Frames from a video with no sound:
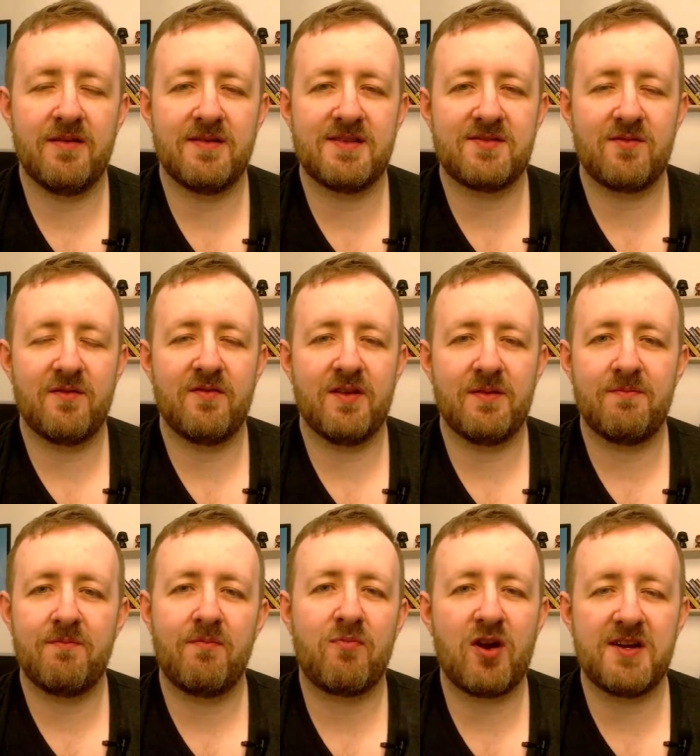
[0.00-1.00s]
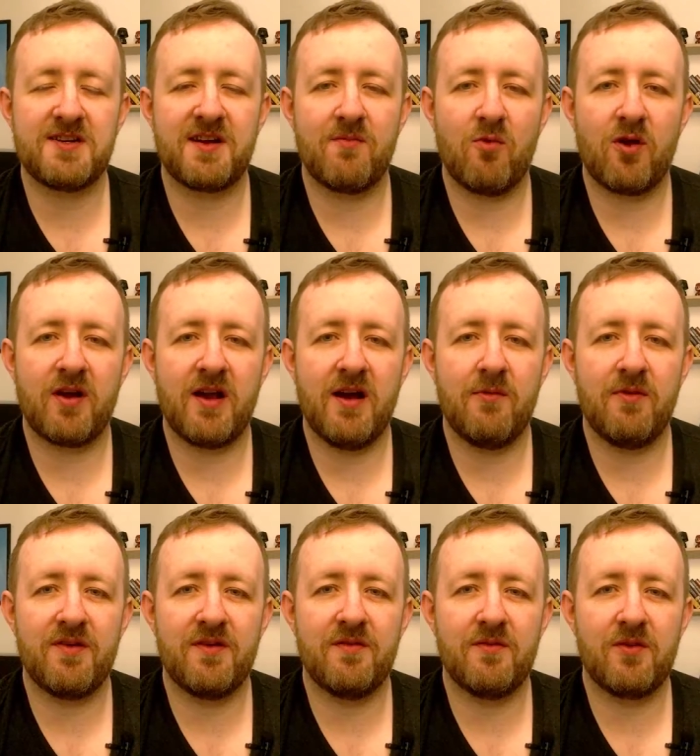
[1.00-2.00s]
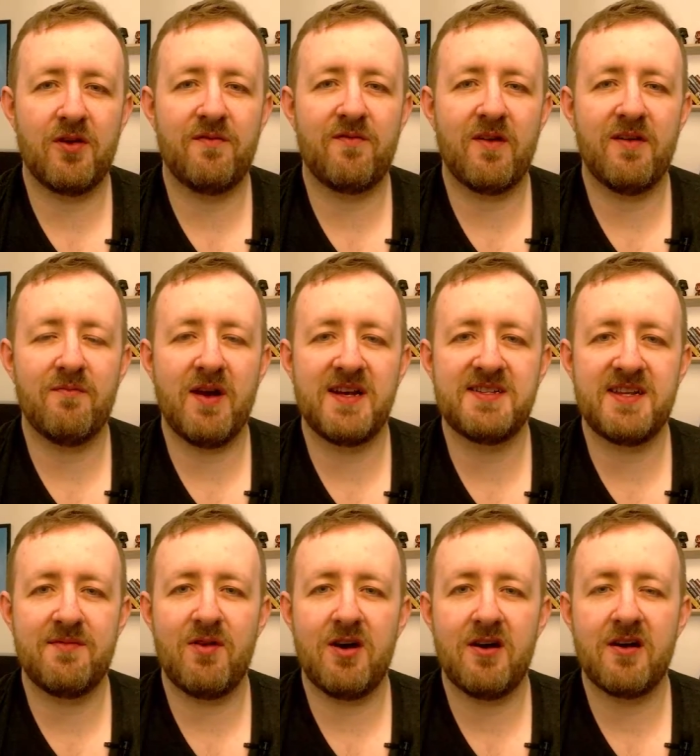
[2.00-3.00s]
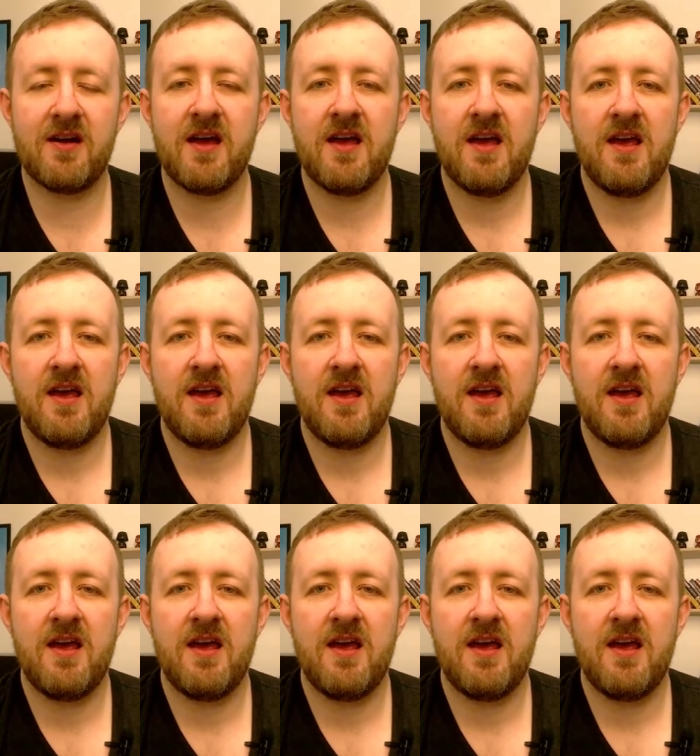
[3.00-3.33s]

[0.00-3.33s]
sort of a project I'm working on with a good friend of mine, Tim Ung,